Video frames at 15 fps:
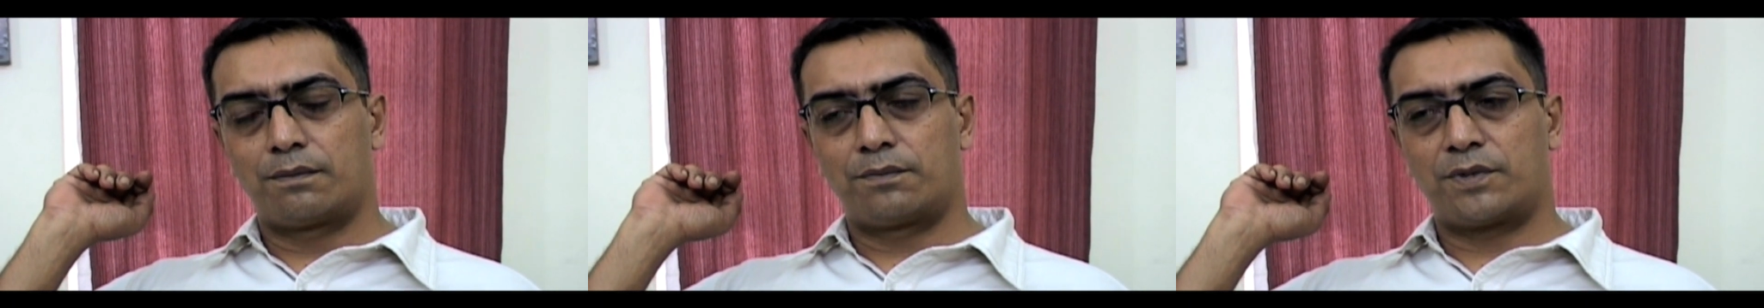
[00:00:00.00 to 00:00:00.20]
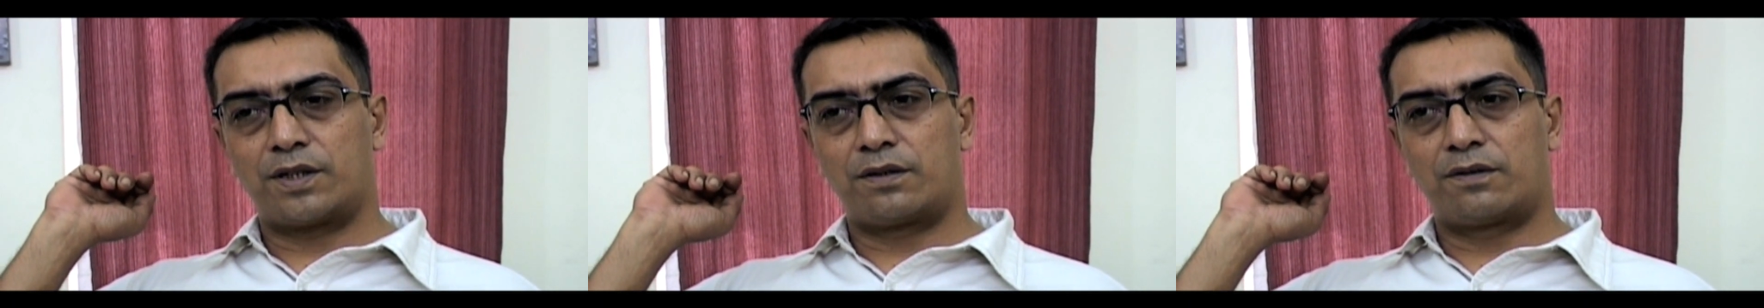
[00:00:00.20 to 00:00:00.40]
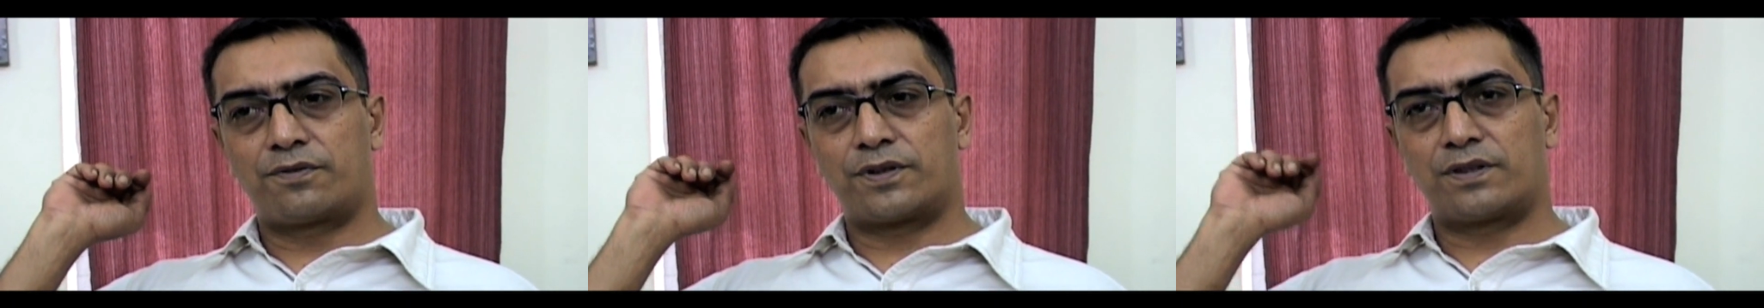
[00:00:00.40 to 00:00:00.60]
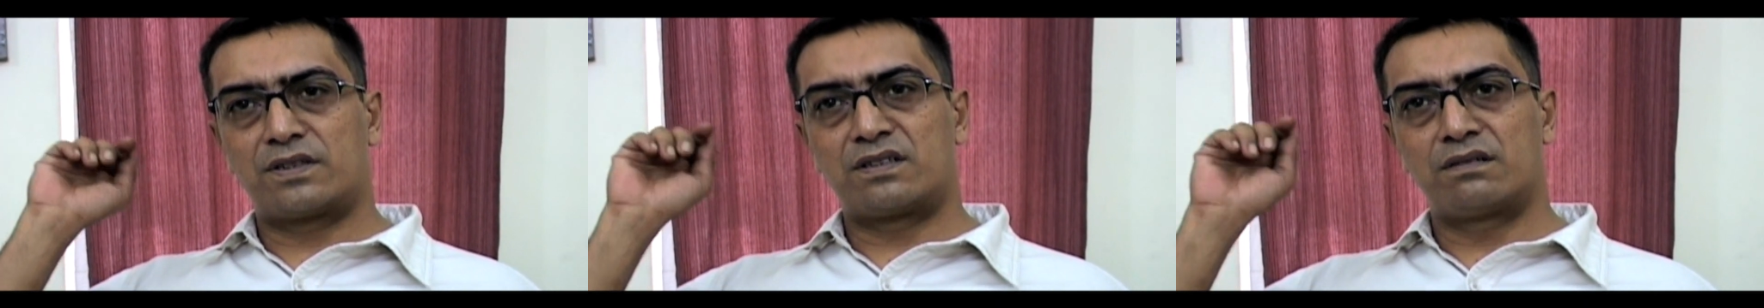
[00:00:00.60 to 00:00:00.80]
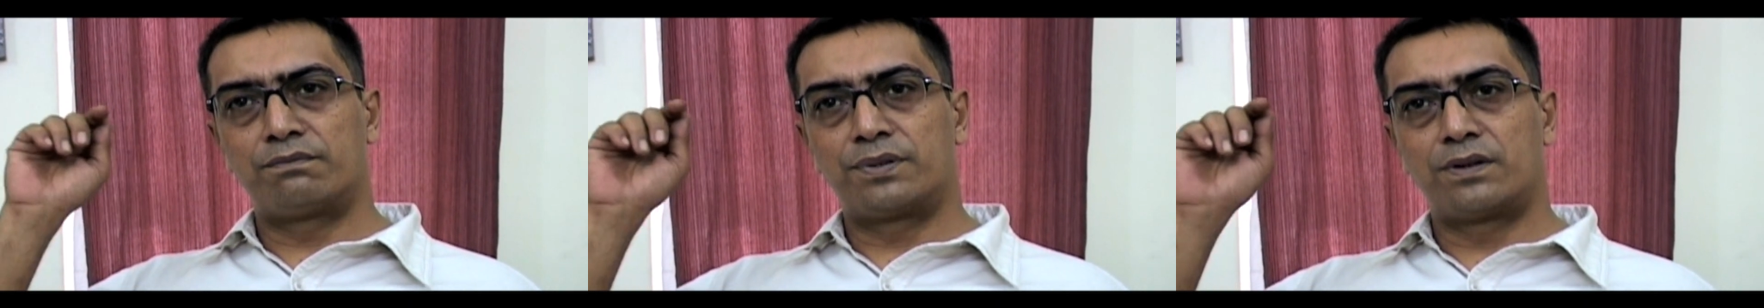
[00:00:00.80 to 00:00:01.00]
but for the
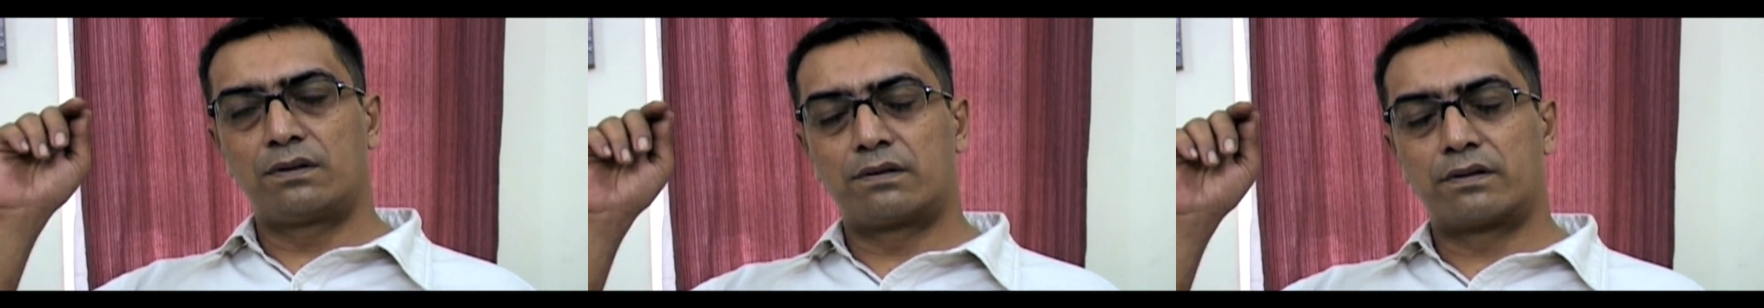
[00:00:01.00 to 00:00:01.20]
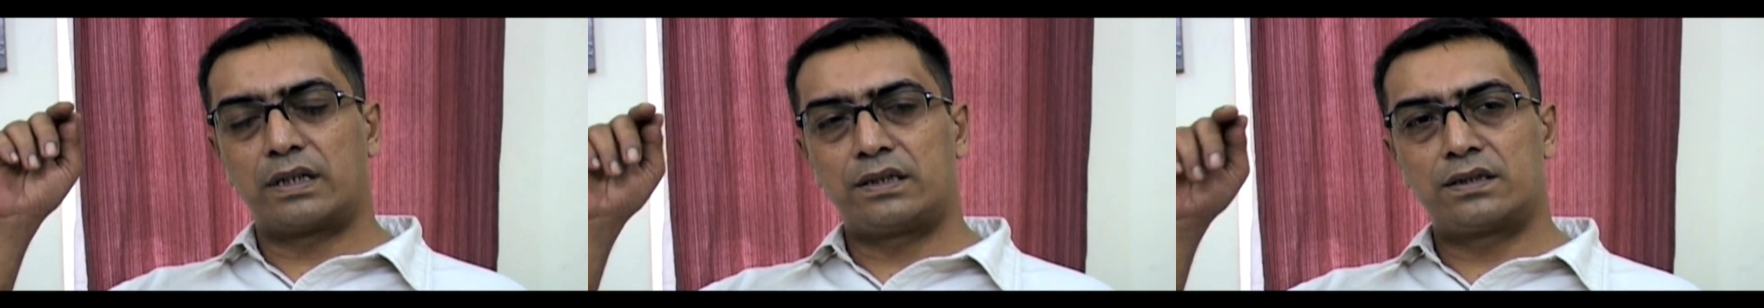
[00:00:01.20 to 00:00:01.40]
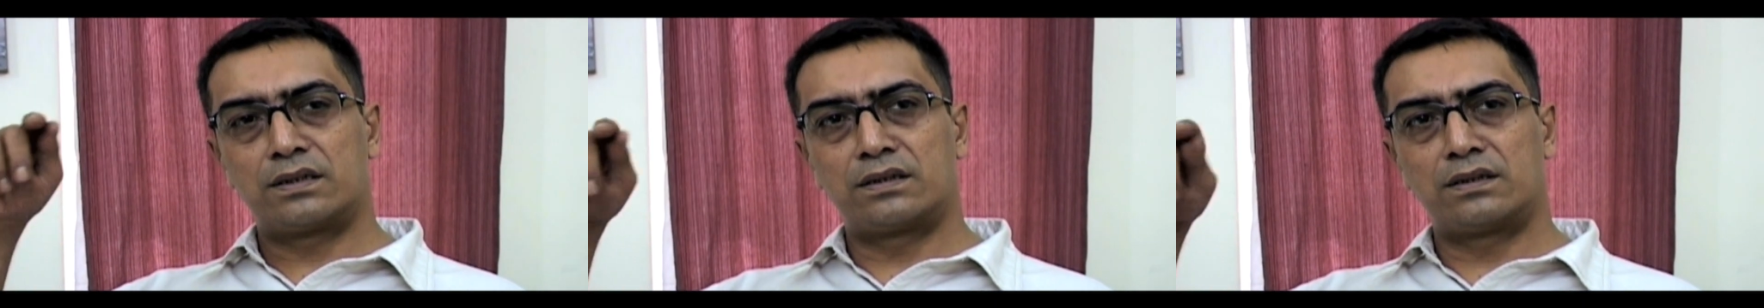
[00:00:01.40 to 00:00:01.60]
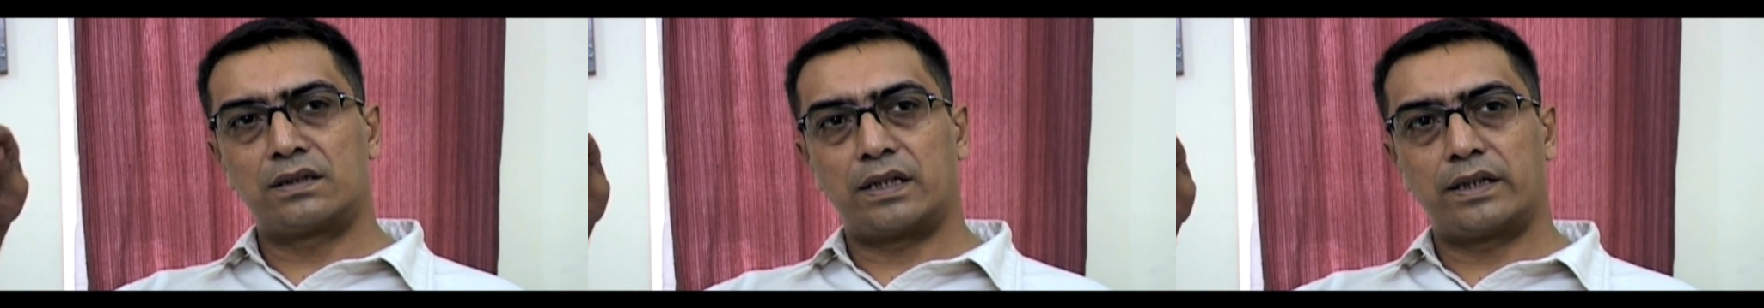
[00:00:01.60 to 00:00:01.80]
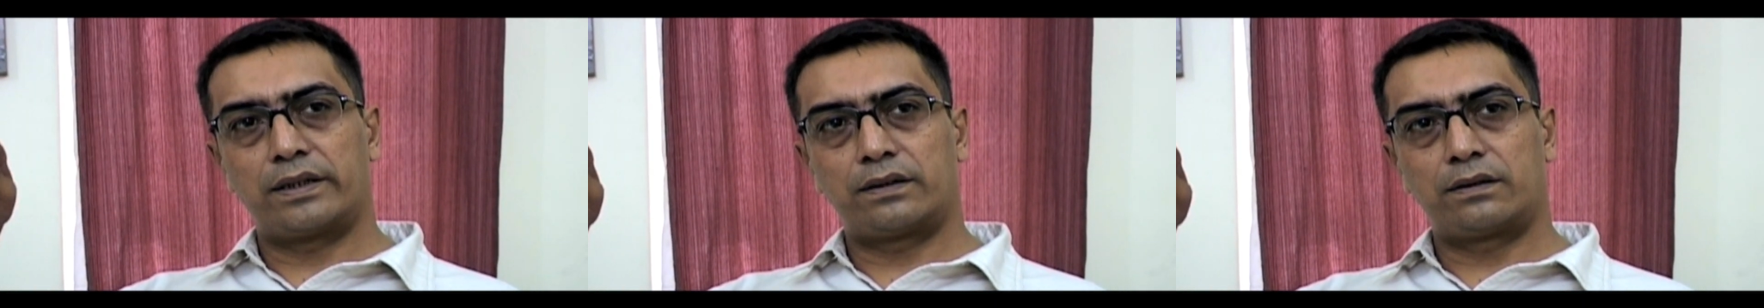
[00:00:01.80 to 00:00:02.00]
simple reason
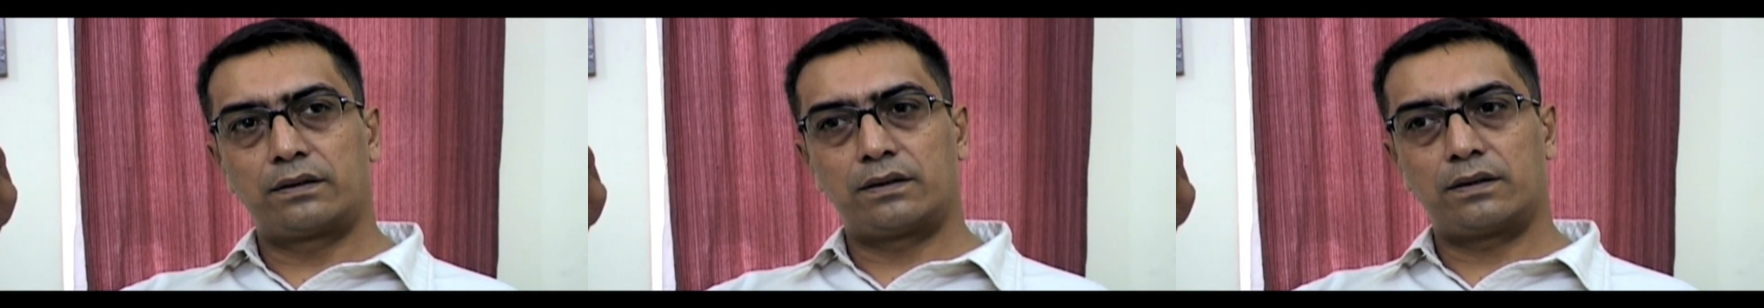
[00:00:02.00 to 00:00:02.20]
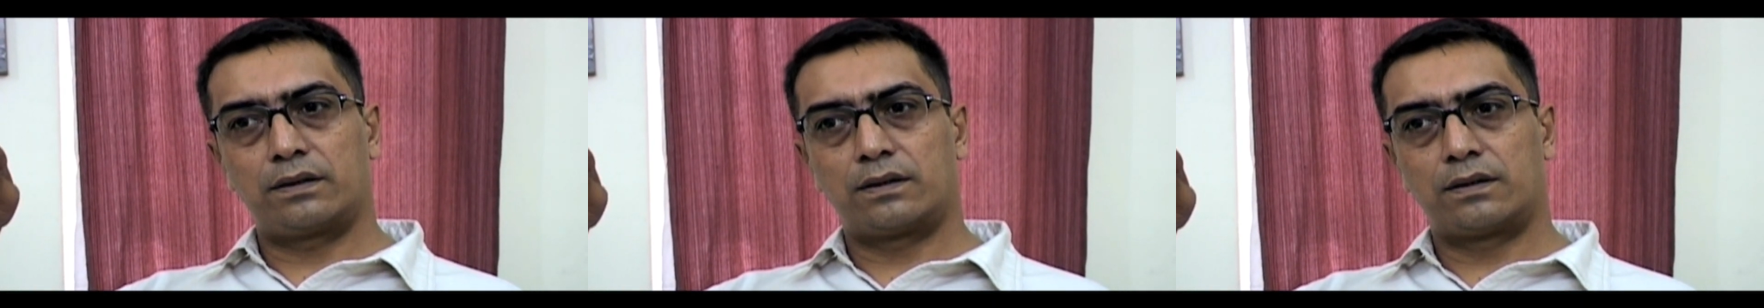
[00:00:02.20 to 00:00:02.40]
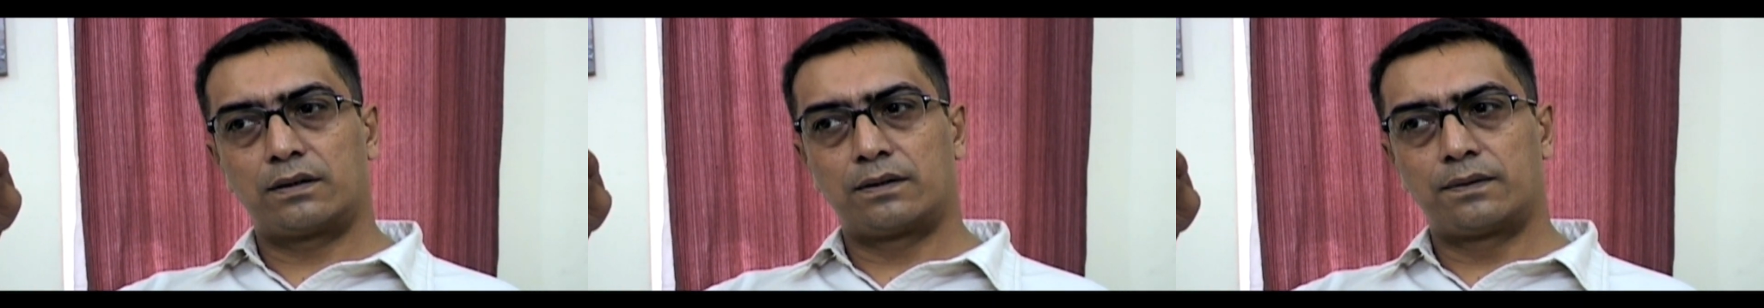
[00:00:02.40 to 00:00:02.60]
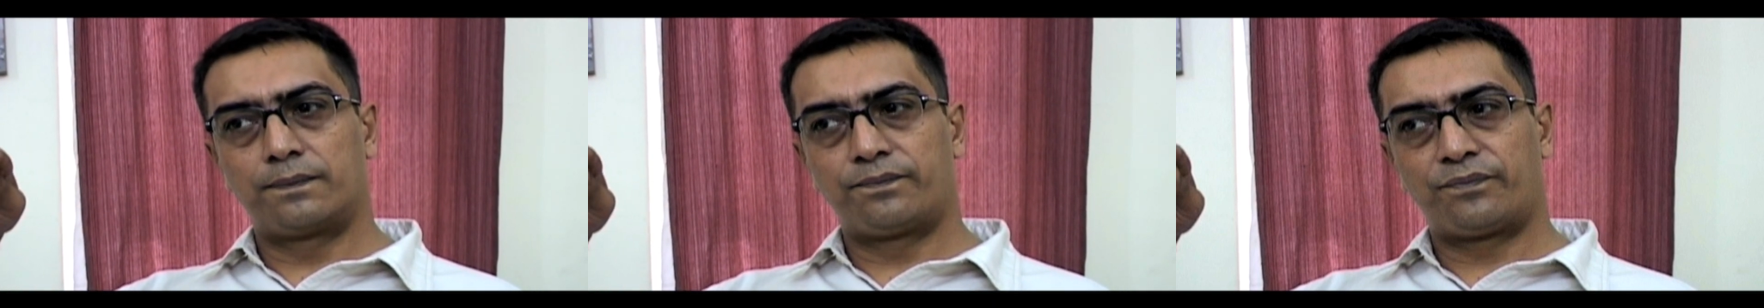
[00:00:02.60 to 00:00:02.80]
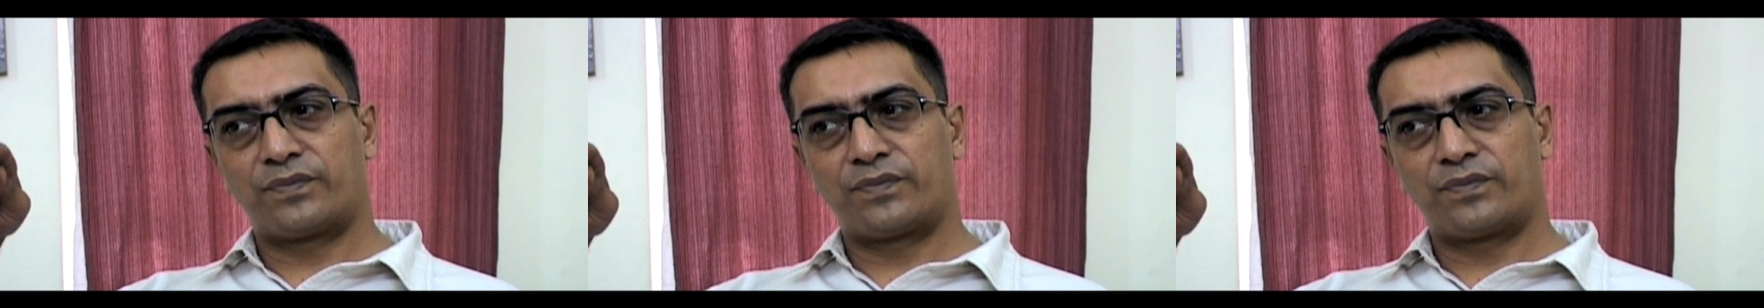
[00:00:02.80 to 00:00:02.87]
that uh,